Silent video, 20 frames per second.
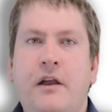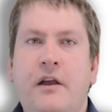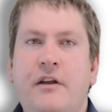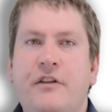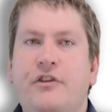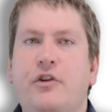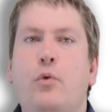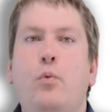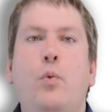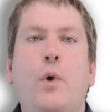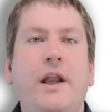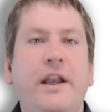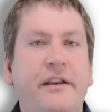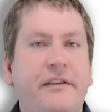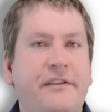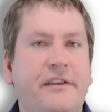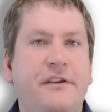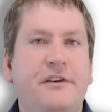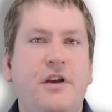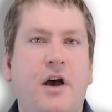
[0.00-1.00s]
So what
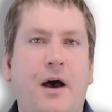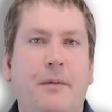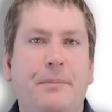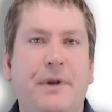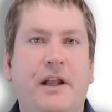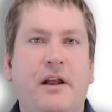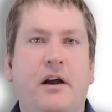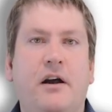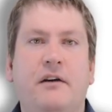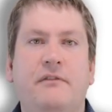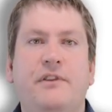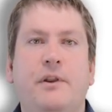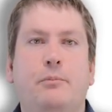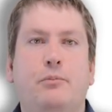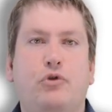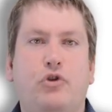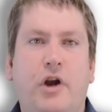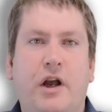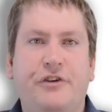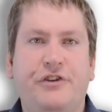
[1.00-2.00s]
is the topic of the
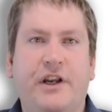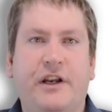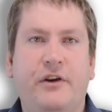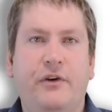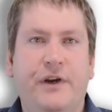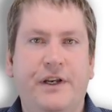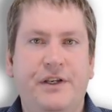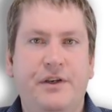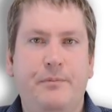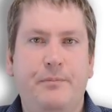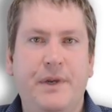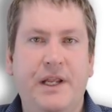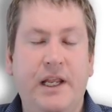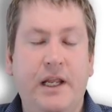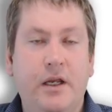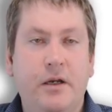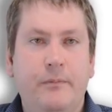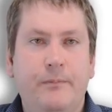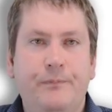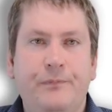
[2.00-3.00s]
project going to be?
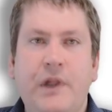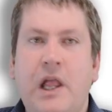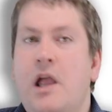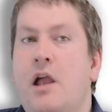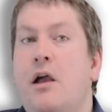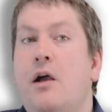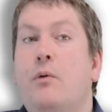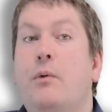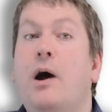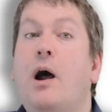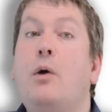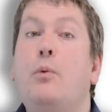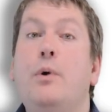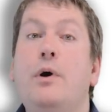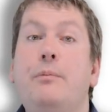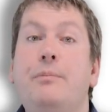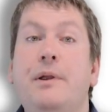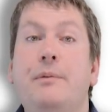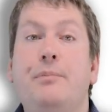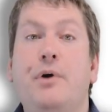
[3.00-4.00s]
Well, I
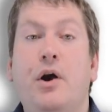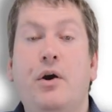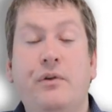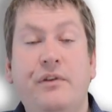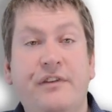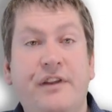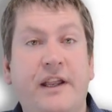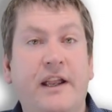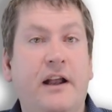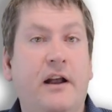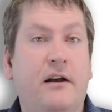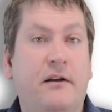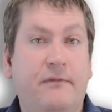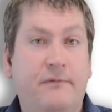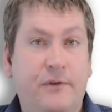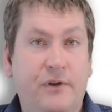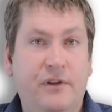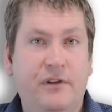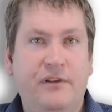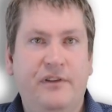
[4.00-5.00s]
will be posting a
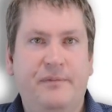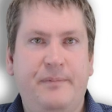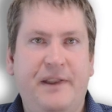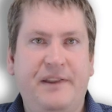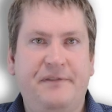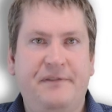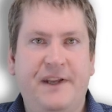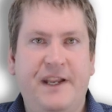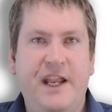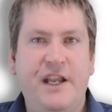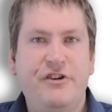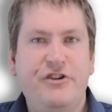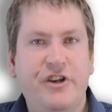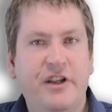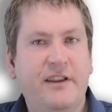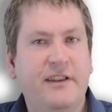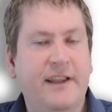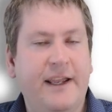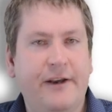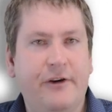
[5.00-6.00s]
full
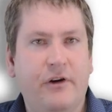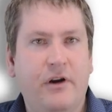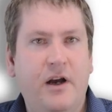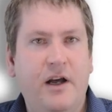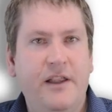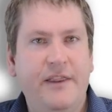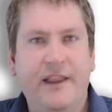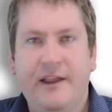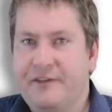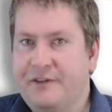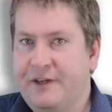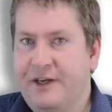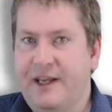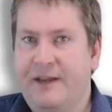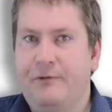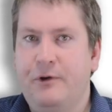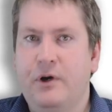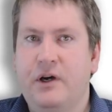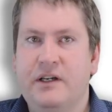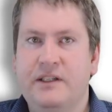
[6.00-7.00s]
specification later on that's going to
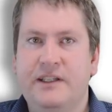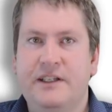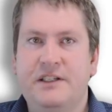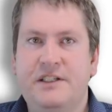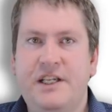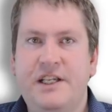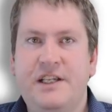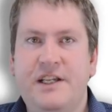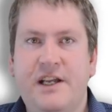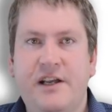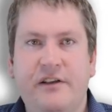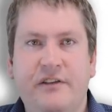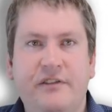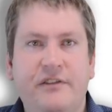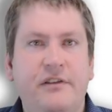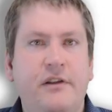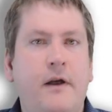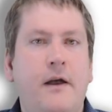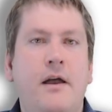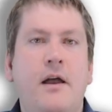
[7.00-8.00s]
give you all the
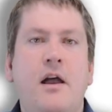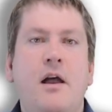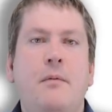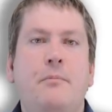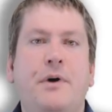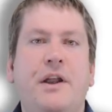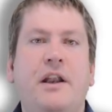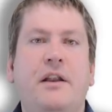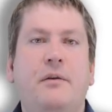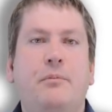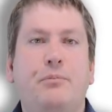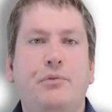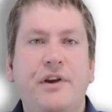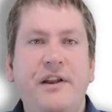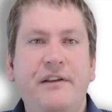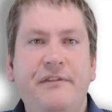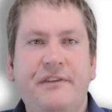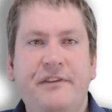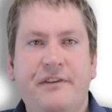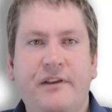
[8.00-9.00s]
details, but a
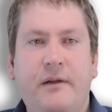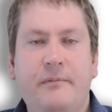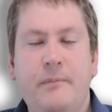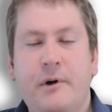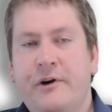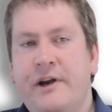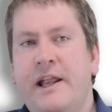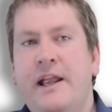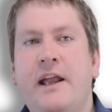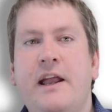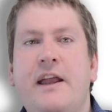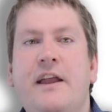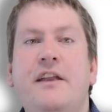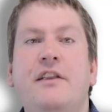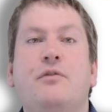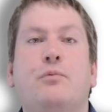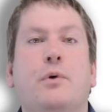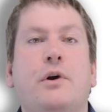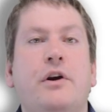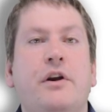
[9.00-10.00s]
brief summary
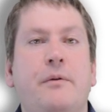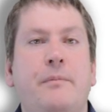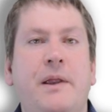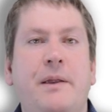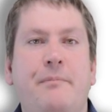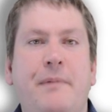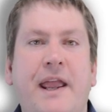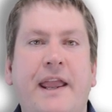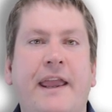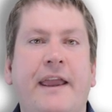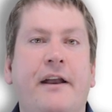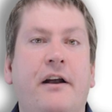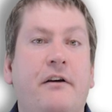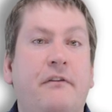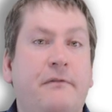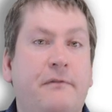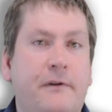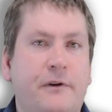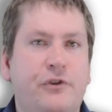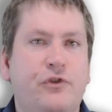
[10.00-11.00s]
is we're going to be making a
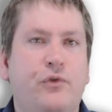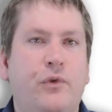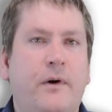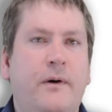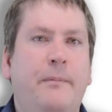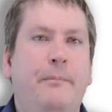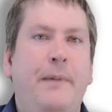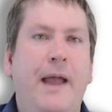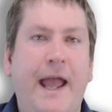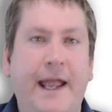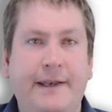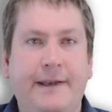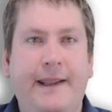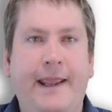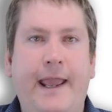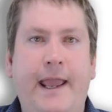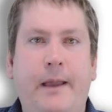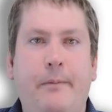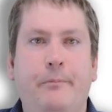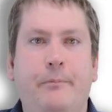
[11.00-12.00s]
virtual pet
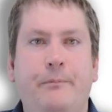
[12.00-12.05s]
game.